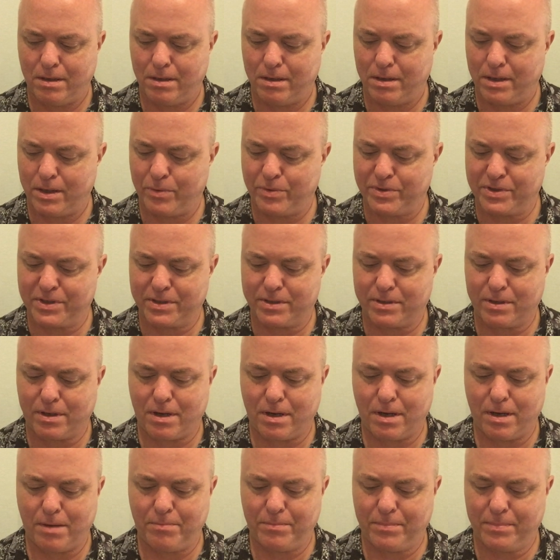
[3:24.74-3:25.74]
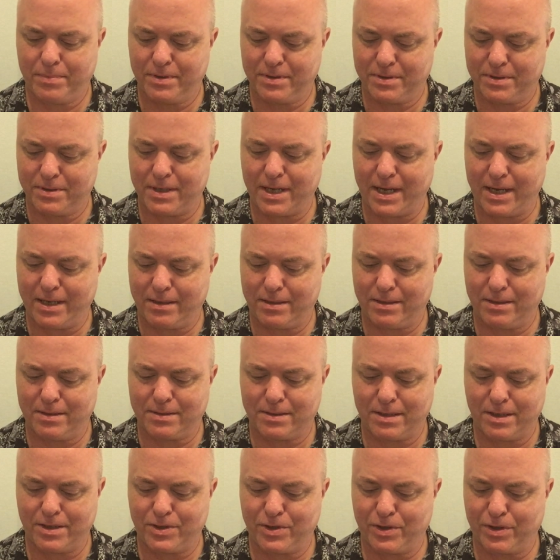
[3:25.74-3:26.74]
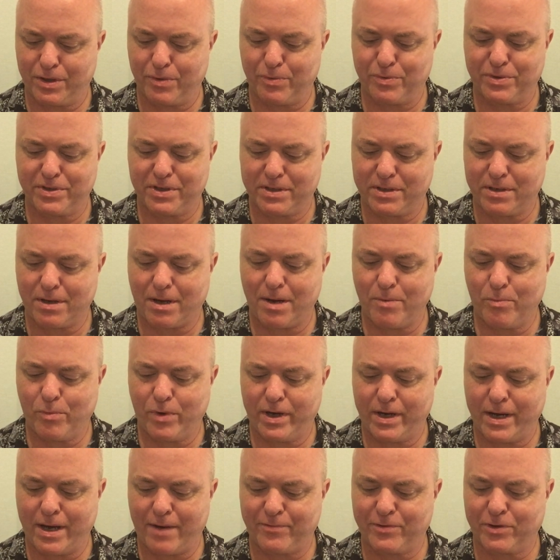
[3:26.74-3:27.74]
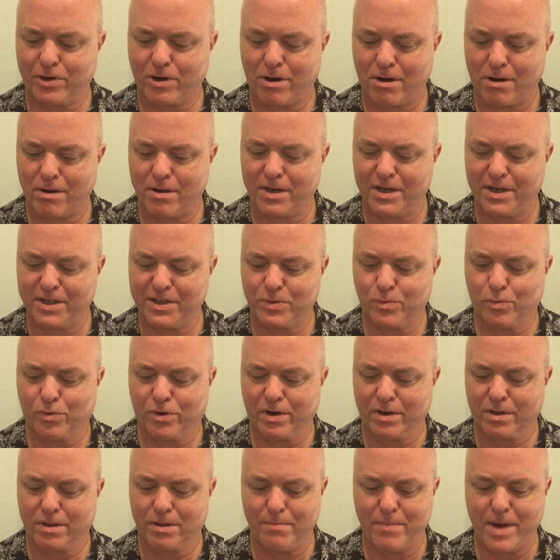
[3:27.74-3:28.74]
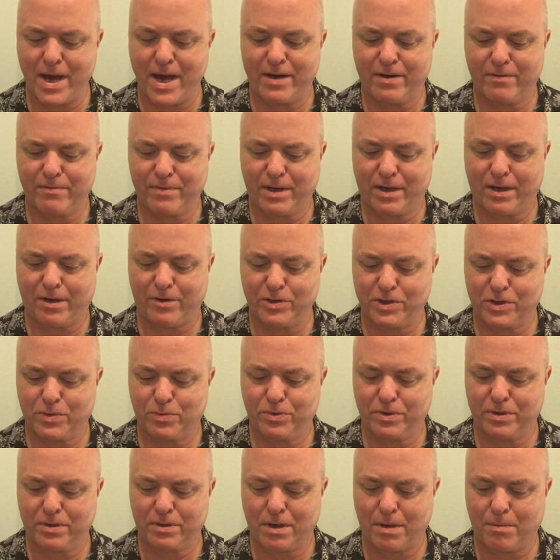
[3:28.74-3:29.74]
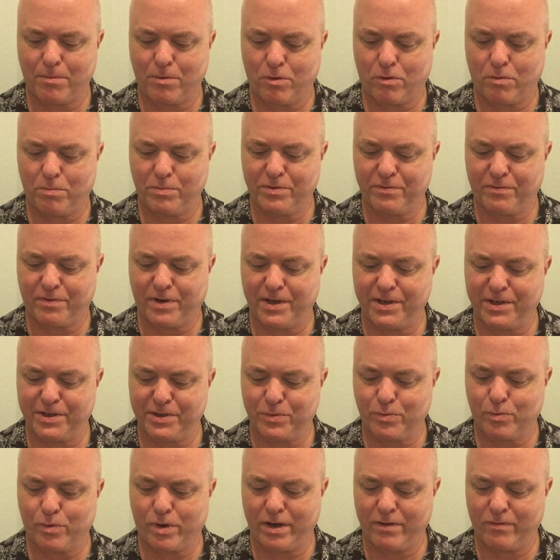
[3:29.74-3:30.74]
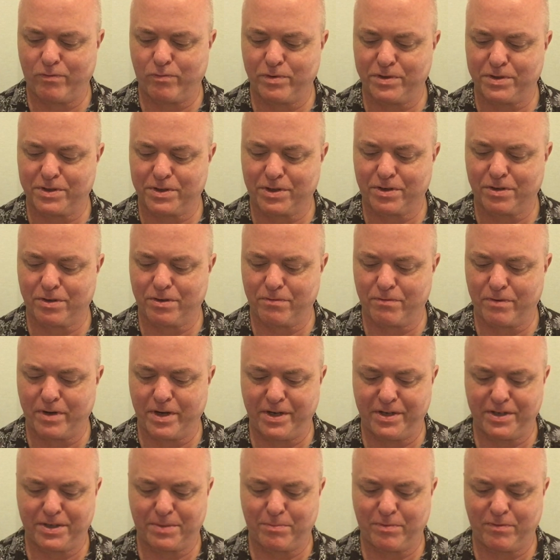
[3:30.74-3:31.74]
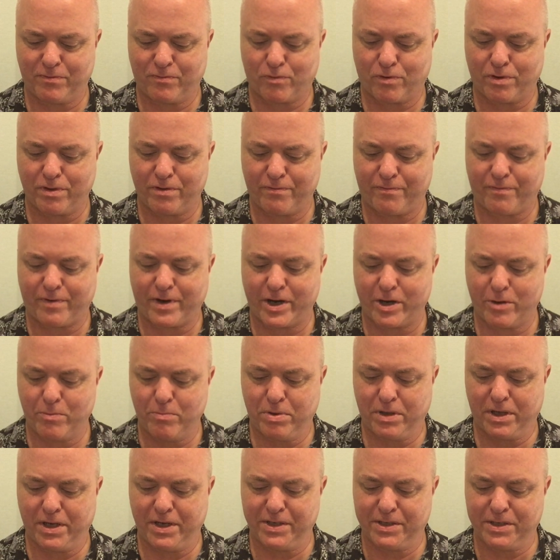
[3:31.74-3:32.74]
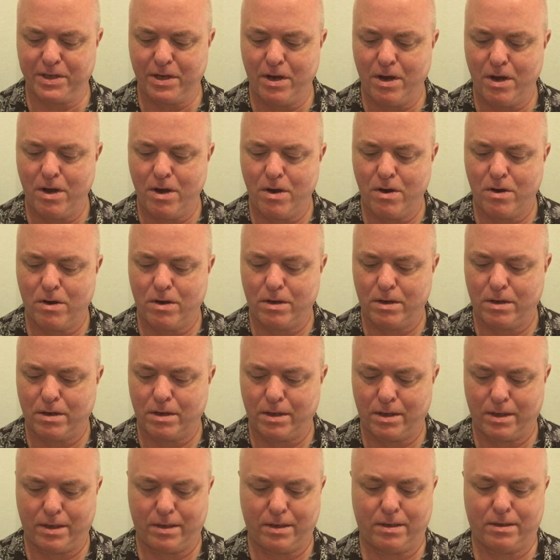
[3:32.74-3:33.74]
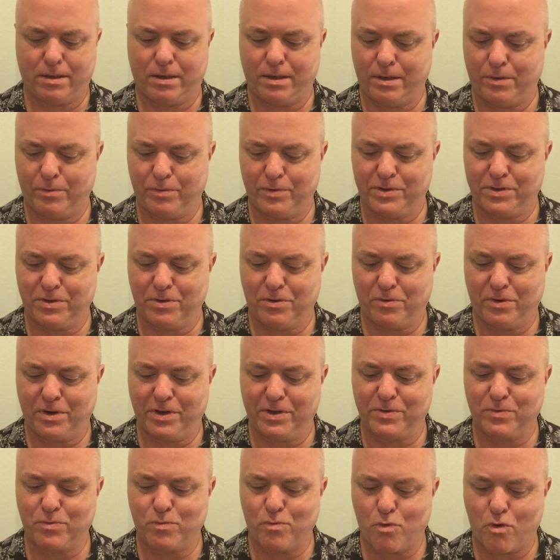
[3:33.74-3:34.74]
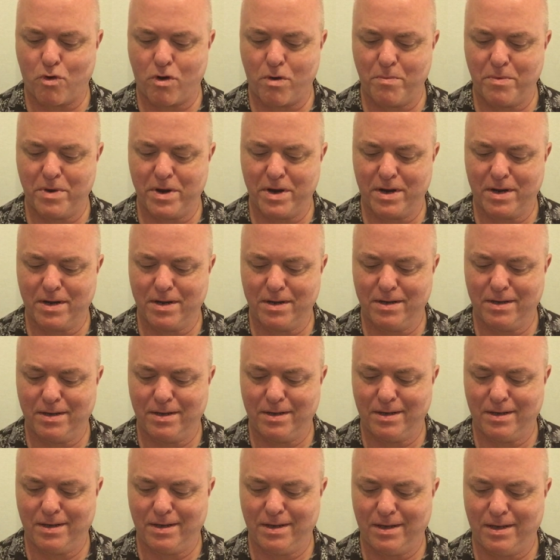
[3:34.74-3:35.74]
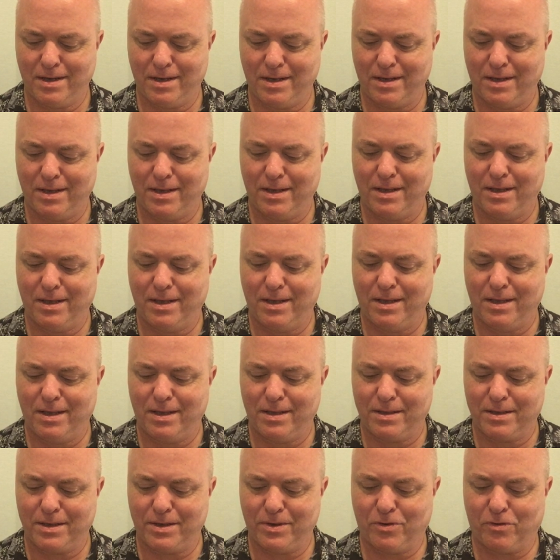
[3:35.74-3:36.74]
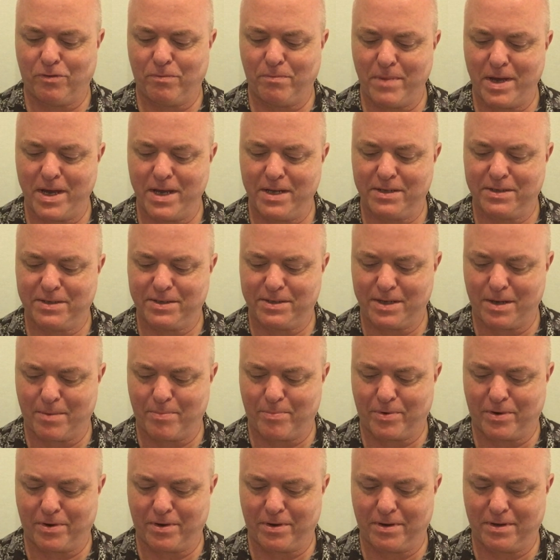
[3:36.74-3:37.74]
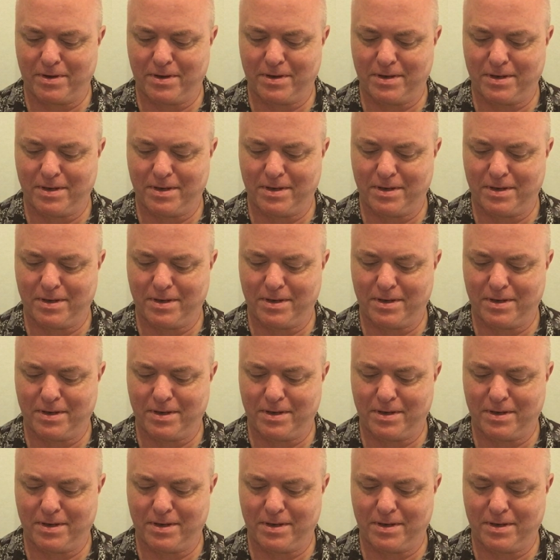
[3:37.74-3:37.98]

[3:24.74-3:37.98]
There was a time, this is 18th century, there was a time when after a hard day's work, the man of the house would come home to find his wife with skirt raised before the fireplace. And it was known as Warming the Old Man's Supper.